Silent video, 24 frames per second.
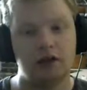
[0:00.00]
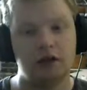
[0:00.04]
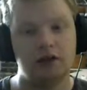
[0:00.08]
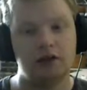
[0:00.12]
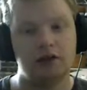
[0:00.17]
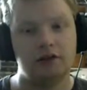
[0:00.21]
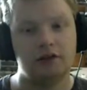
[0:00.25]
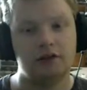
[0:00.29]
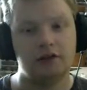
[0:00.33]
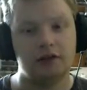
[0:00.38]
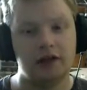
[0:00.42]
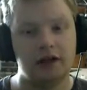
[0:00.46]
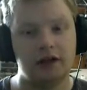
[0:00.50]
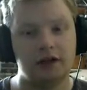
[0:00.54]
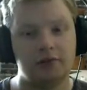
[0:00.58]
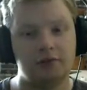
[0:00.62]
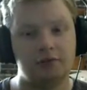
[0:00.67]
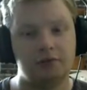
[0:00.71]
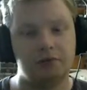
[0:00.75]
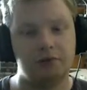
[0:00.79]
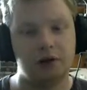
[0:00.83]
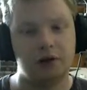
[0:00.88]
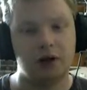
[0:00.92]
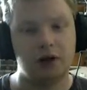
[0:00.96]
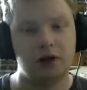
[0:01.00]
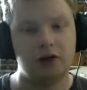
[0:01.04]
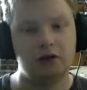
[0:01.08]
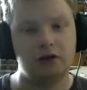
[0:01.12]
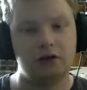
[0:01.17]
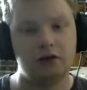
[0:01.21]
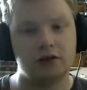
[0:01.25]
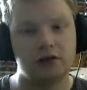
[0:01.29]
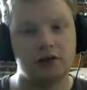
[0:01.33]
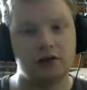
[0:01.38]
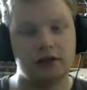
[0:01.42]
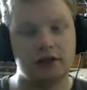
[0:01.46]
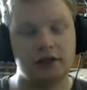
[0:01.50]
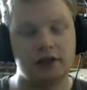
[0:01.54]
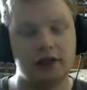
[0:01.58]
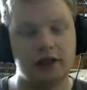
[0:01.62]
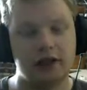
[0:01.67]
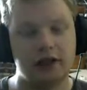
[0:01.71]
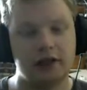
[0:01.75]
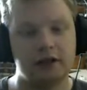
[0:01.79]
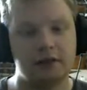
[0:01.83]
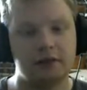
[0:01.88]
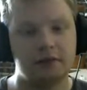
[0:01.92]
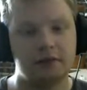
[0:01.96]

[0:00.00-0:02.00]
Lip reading: Deflect bolts, is that?